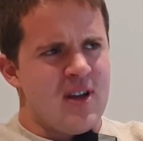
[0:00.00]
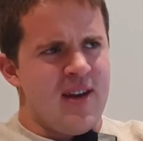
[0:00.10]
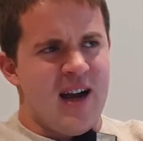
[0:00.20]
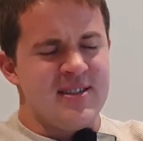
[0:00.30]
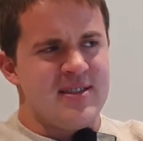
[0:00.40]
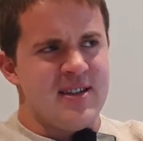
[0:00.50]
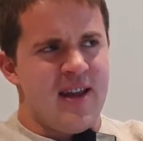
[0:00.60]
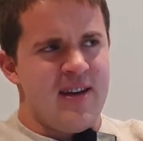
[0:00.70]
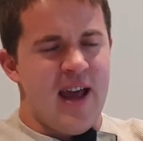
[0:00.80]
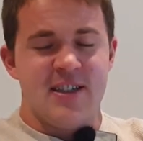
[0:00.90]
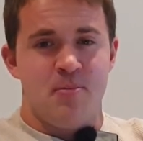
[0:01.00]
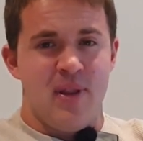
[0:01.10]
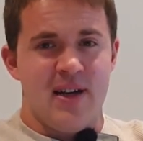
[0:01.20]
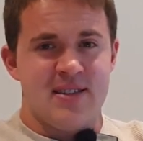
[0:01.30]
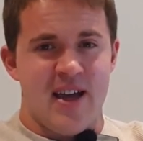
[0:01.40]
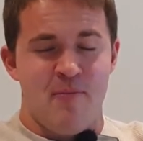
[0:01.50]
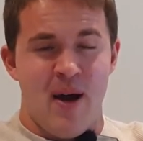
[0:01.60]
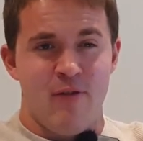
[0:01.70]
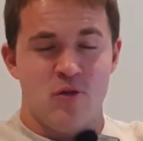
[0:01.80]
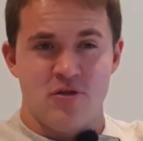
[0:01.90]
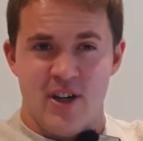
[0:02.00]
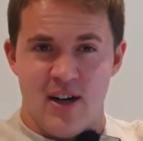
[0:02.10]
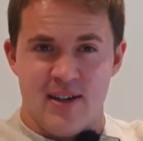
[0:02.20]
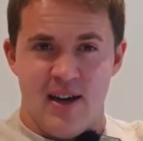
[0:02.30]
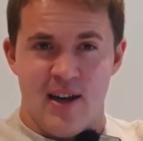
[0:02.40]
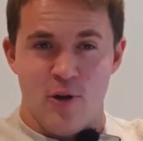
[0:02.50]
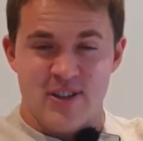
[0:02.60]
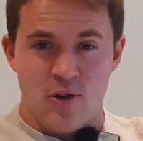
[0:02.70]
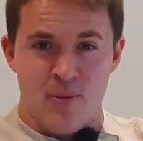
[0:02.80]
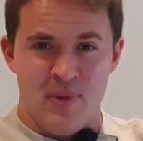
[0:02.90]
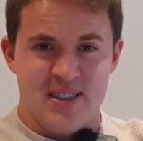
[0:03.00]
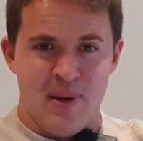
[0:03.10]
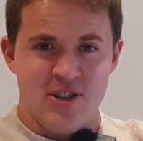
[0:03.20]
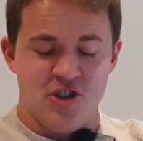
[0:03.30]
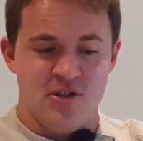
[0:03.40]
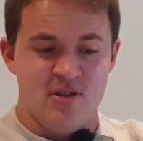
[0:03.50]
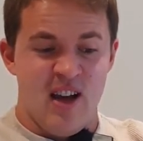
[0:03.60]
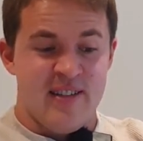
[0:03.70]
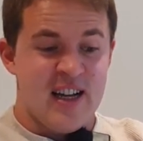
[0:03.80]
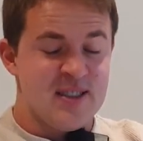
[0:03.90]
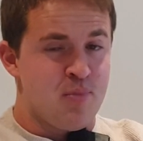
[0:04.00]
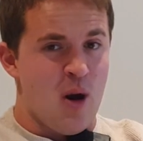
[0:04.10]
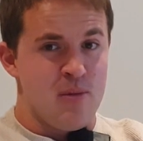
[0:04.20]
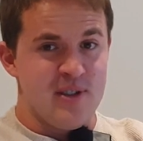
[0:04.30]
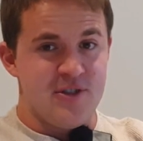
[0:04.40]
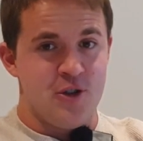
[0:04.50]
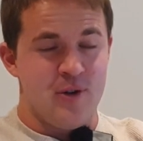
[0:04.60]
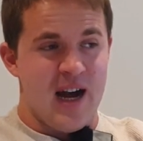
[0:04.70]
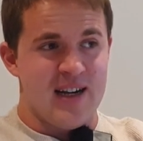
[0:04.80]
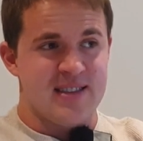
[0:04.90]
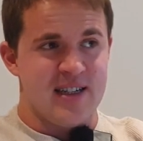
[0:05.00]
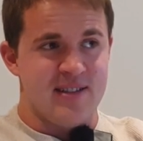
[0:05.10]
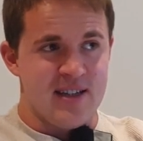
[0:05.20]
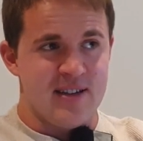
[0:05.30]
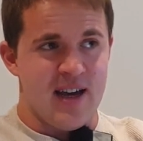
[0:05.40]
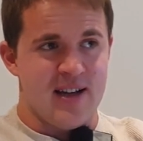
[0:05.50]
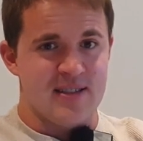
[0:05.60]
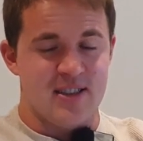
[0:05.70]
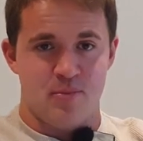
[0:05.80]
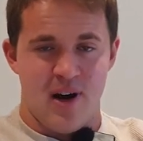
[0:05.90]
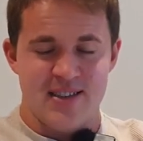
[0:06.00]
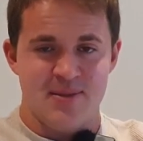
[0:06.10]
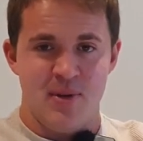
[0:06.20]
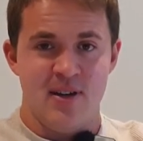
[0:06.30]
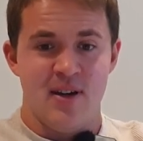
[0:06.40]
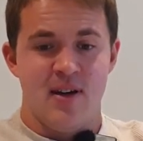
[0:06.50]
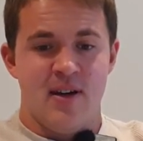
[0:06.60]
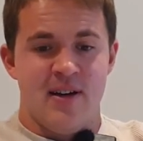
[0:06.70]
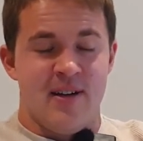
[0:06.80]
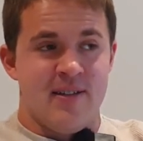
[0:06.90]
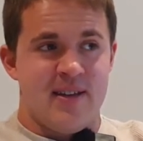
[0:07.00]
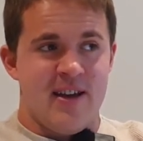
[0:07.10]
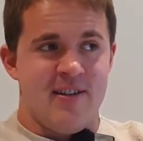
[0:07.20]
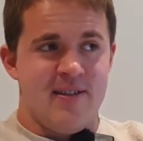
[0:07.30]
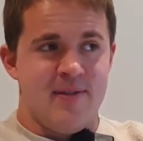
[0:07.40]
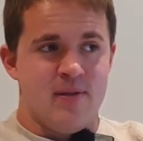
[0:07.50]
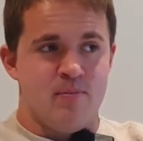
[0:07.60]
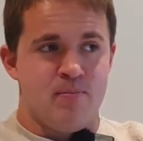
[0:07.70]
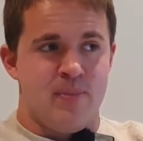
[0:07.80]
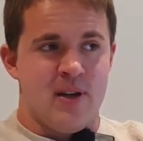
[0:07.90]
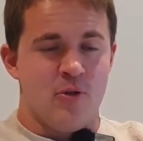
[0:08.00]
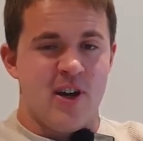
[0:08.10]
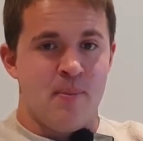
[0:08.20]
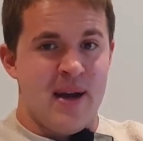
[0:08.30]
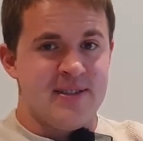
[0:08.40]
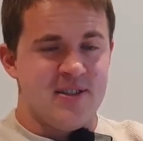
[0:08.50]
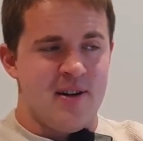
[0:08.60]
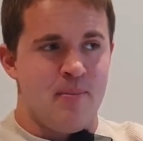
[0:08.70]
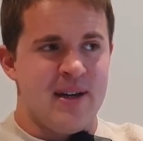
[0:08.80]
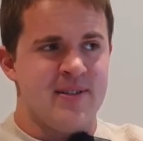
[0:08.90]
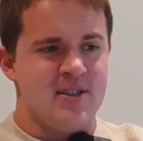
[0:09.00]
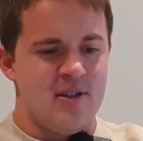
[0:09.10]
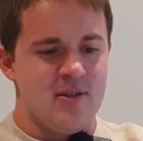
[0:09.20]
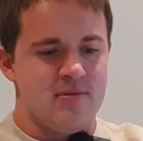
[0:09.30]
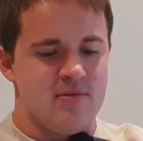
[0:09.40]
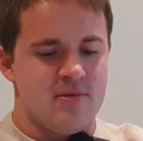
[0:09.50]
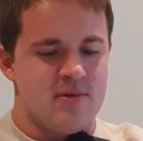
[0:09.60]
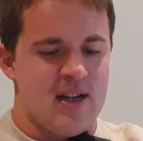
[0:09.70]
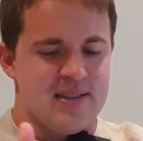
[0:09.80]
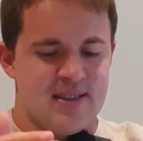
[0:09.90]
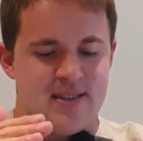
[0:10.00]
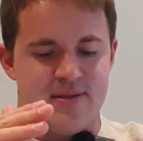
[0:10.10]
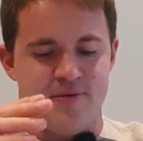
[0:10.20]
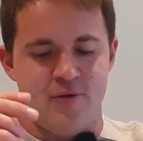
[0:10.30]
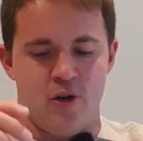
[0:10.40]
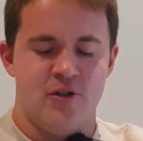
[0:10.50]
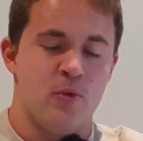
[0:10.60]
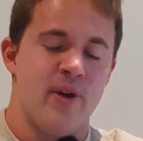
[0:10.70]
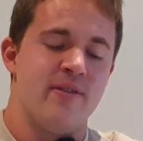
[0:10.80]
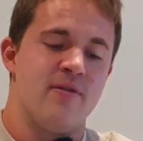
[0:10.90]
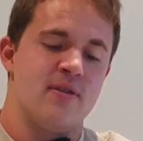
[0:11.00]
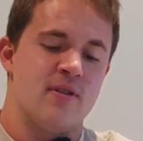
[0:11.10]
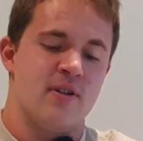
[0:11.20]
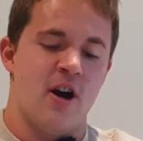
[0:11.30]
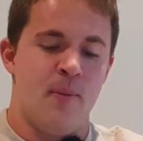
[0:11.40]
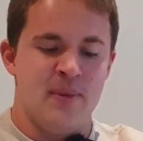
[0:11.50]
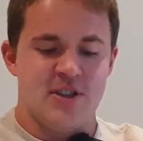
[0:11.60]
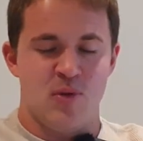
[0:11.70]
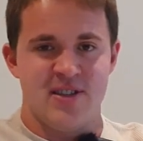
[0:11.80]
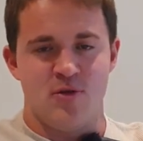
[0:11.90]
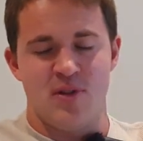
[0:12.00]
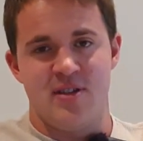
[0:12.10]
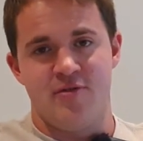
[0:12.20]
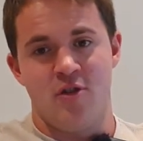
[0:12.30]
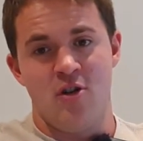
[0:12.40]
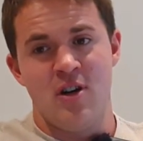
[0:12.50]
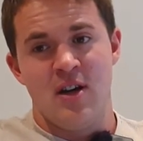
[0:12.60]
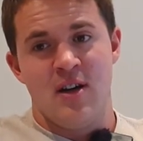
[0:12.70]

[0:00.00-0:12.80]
Ninth and eighth place, I have Pavlo Kordiaka and Luke Stoltman as mentioned. That's probably 2 guys I think can surprise me. They've been looking better and better as further we've come in 2024.